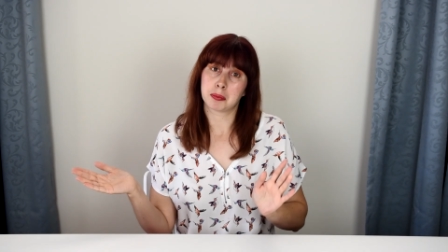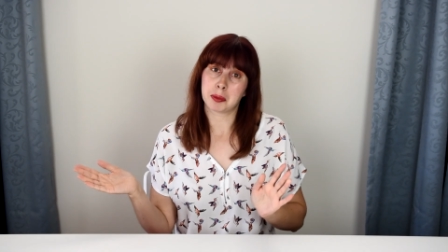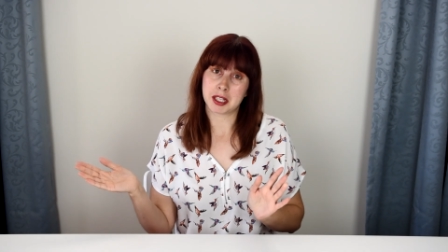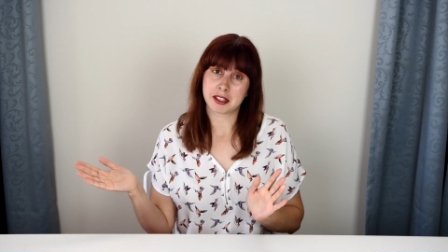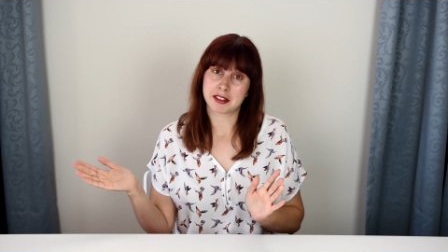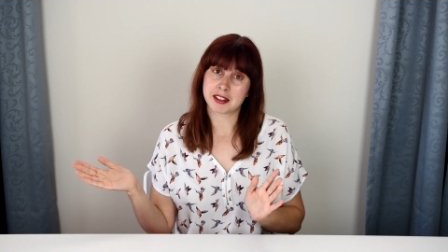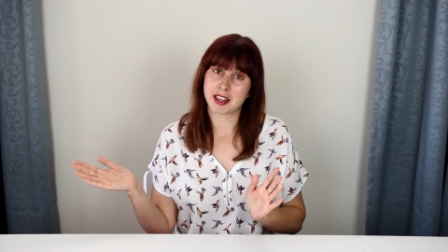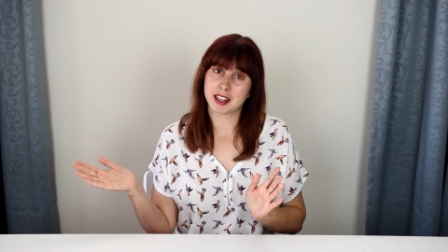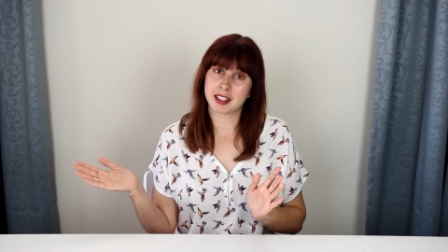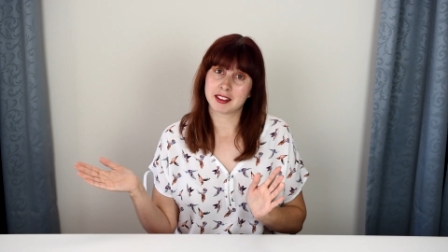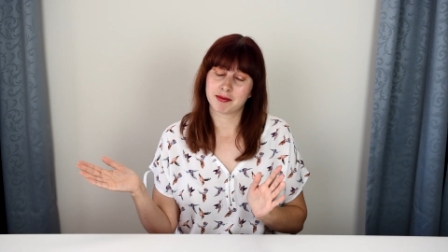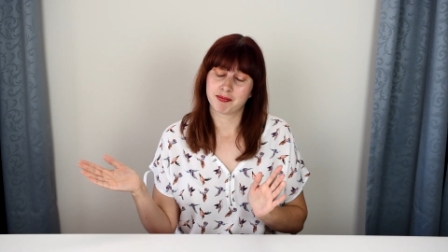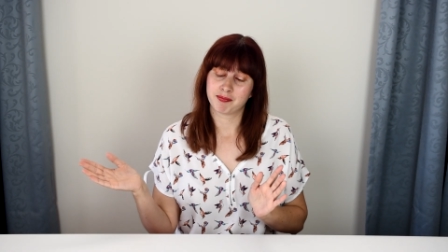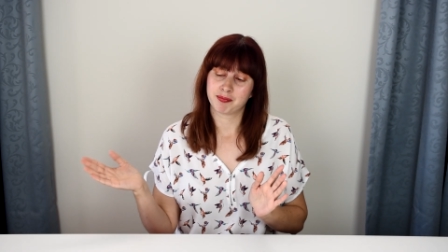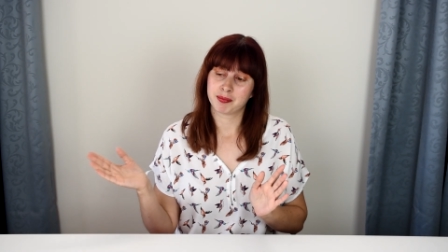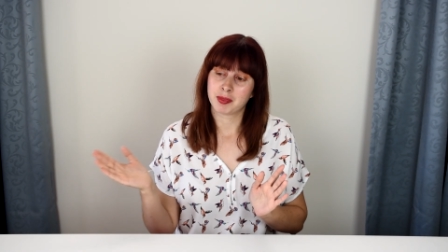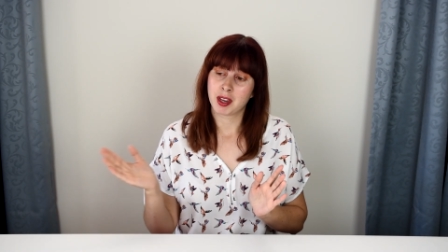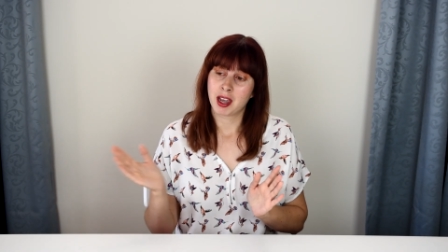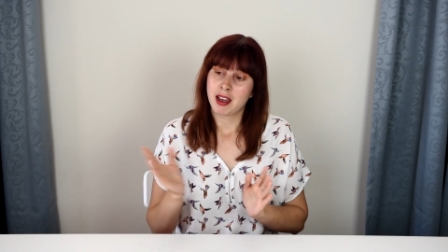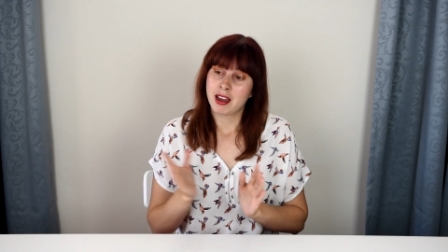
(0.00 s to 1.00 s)
busking,
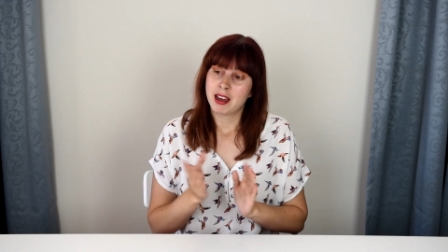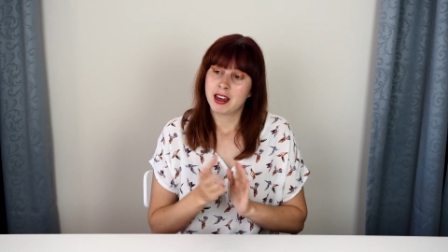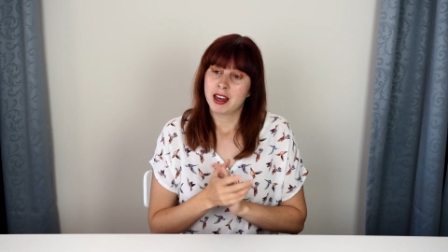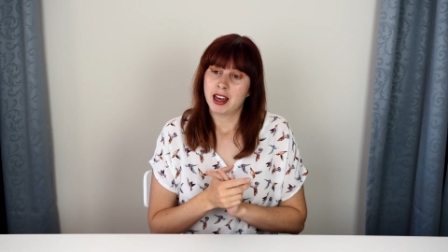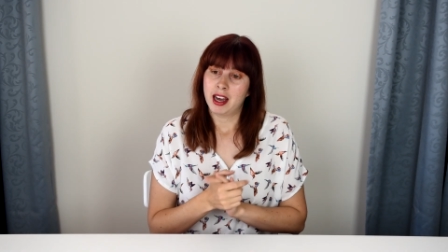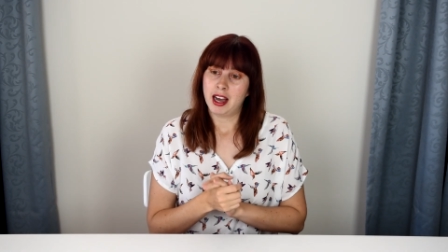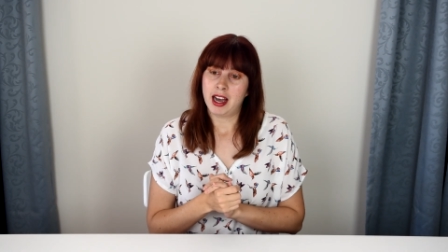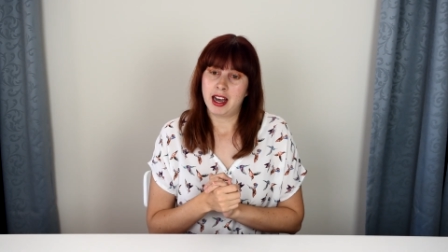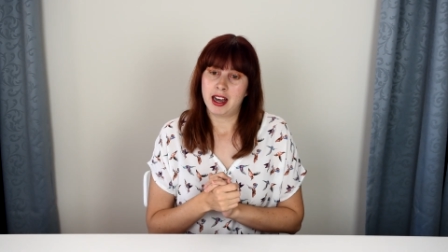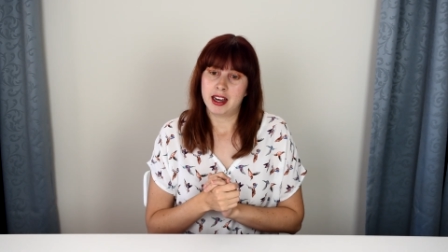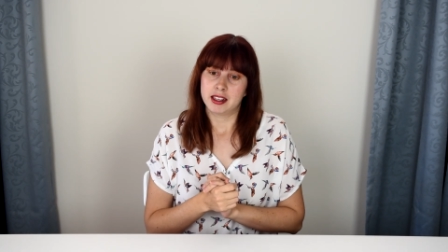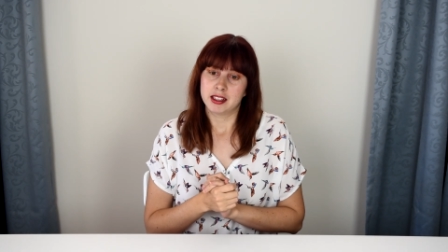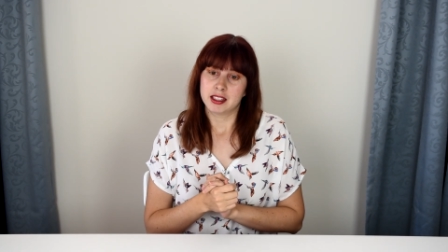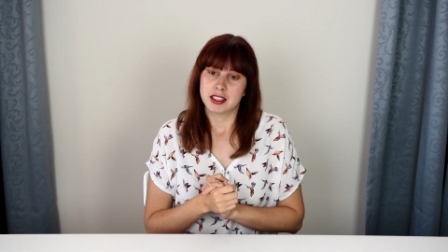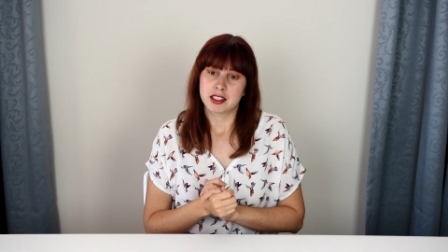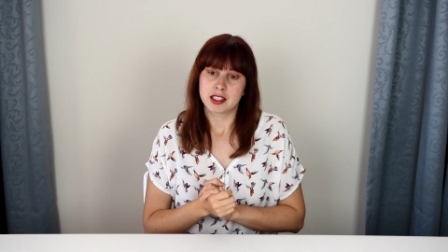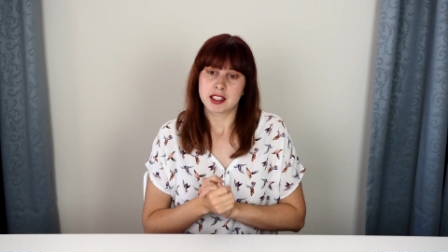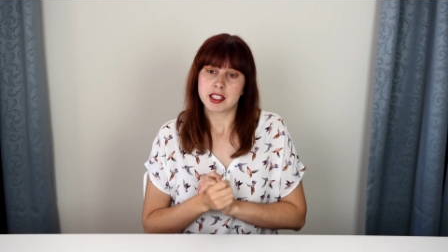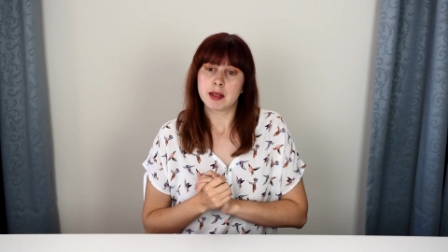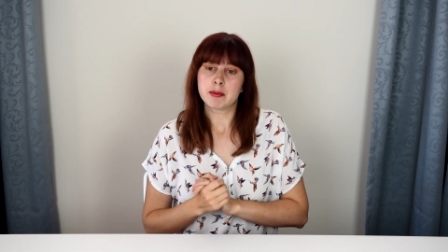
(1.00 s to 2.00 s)
and
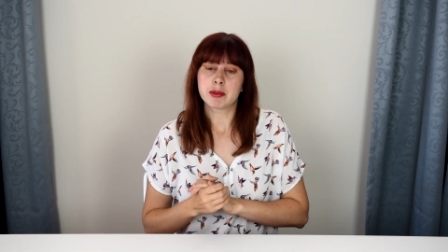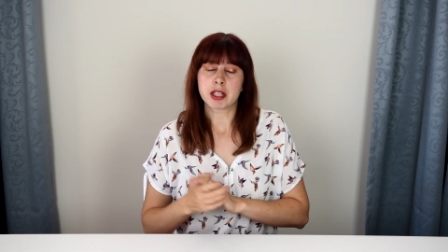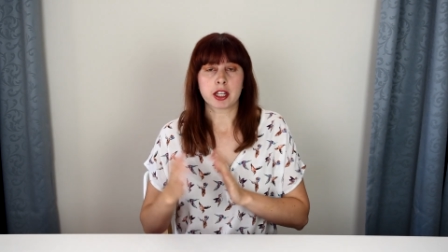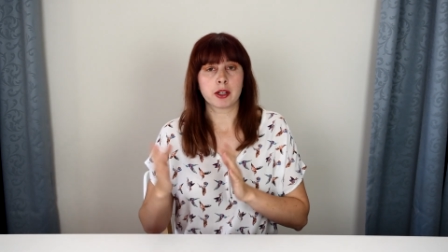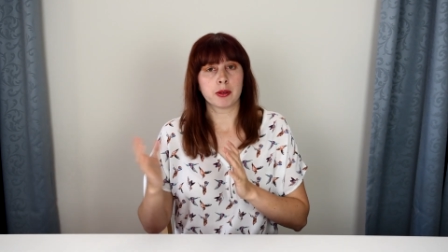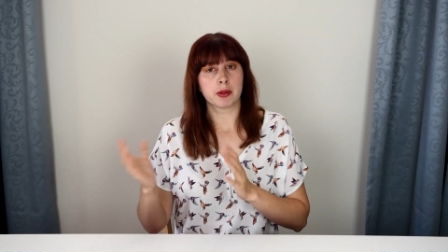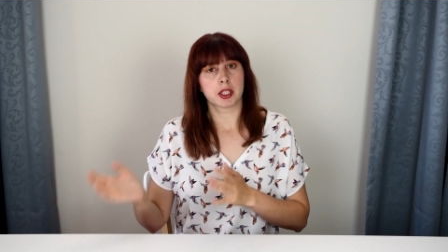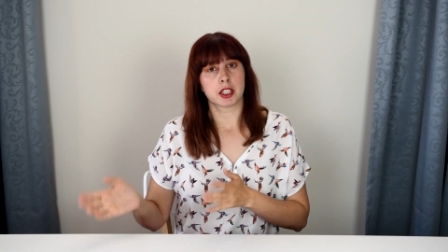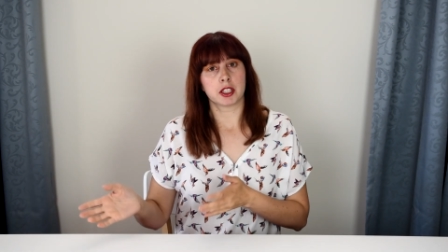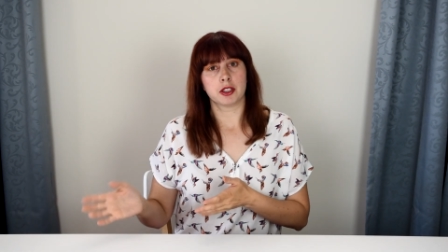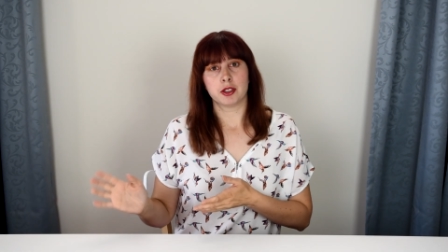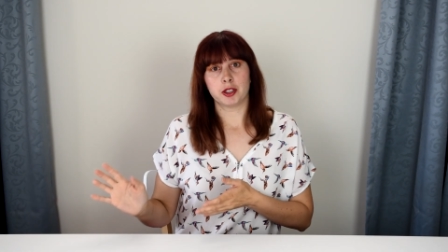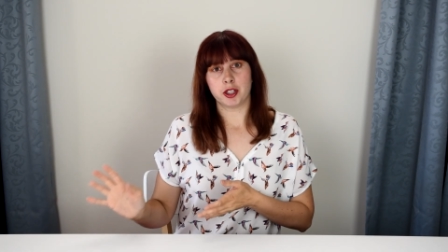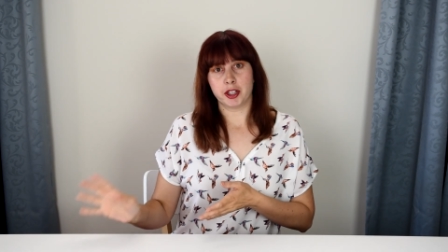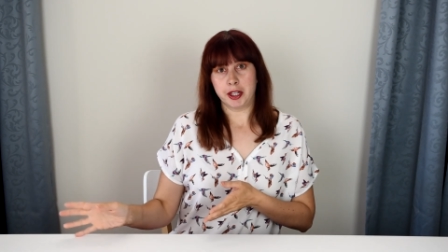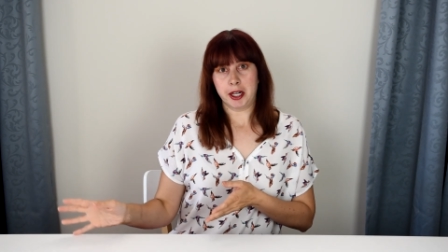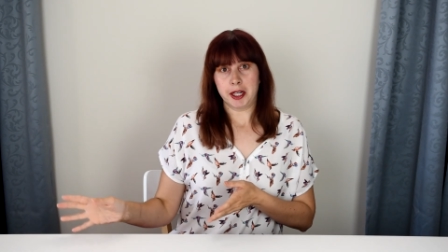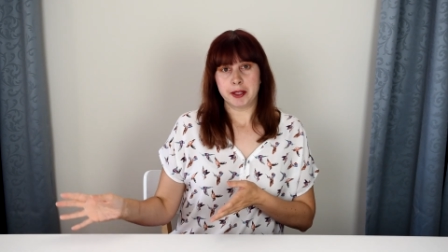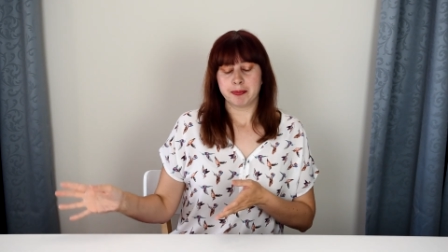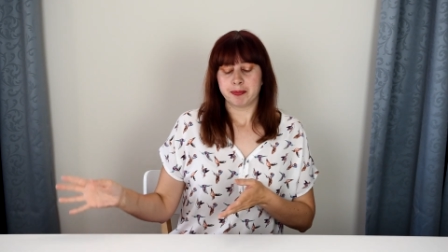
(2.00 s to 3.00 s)
it seems like a really good
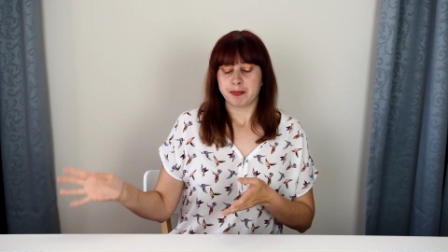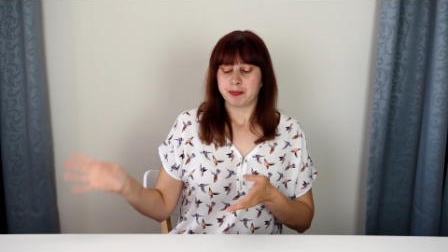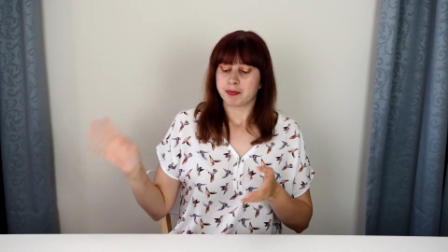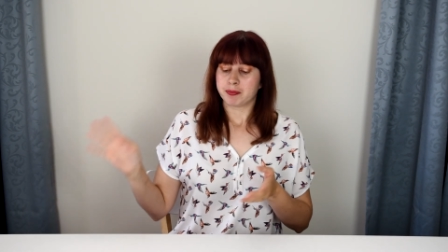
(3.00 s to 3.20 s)
unit.